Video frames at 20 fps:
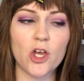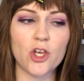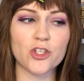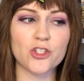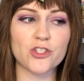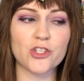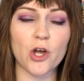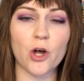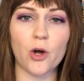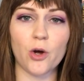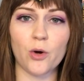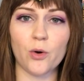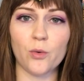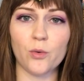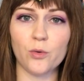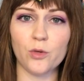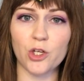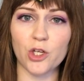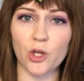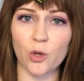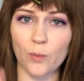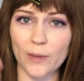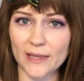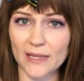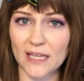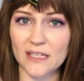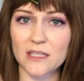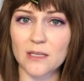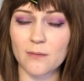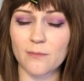So, you know, we
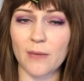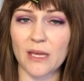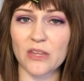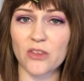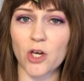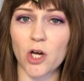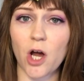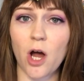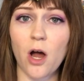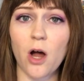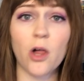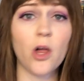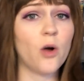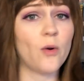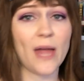let them make the call,